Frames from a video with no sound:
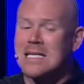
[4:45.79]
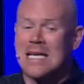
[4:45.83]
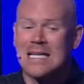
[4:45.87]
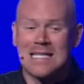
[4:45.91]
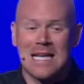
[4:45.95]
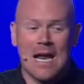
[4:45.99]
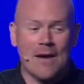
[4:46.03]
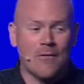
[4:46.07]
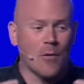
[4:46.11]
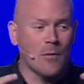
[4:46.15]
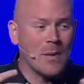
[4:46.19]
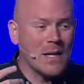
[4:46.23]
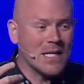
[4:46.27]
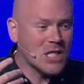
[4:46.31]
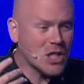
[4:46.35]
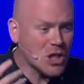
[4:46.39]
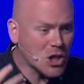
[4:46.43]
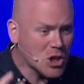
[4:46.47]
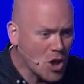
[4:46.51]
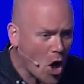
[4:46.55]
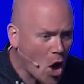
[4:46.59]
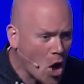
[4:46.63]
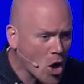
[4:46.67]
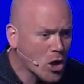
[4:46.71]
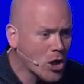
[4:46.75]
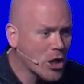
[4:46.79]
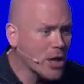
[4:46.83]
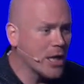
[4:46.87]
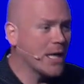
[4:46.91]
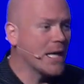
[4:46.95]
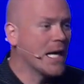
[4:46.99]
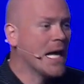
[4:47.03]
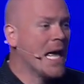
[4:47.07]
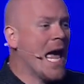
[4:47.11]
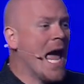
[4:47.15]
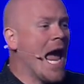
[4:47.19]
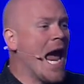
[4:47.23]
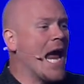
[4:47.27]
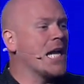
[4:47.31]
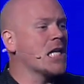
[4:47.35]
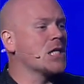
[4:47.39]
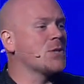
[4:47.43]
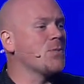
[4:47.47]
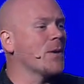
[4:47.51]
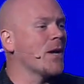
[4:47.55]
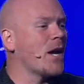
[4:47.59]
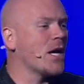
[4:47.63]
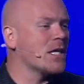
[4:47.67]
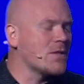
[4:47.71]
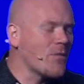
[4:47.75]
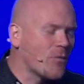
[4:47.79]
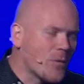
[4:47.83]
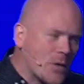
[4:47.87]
has never been started. And it's because if